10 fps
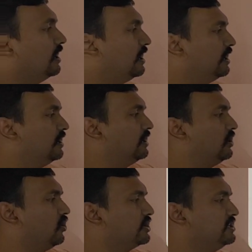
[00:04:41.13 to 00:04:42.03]

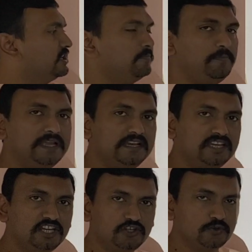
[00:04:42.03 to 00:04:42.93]
Onion
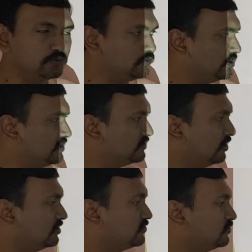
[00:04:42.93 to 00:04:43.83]
peel tissue is
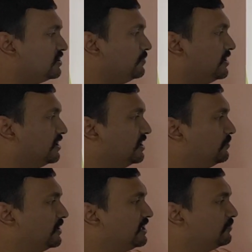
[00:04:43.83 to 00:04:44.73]
also
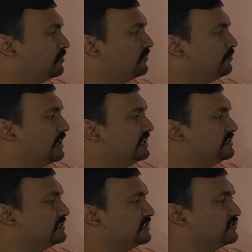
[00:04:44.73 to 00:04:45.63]
similarly made up of
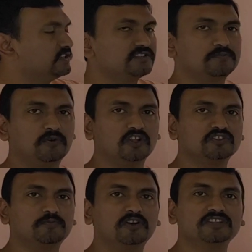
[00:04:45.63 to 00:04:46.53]
many such
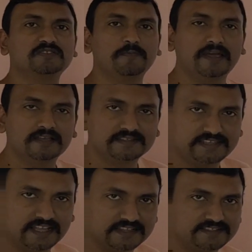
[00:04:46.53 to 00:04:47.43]
small
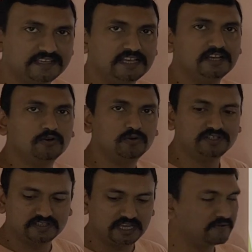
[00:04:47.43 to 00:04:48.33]
cells
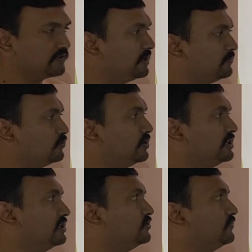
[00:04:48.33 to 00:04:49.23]
which have come
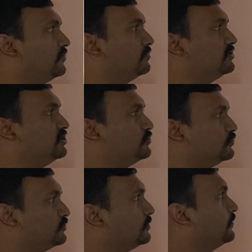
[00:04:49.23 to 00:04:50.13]
together to form
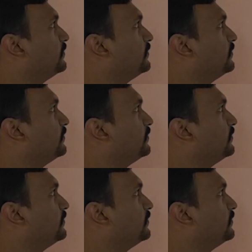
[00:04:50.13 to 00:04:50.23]
tissues.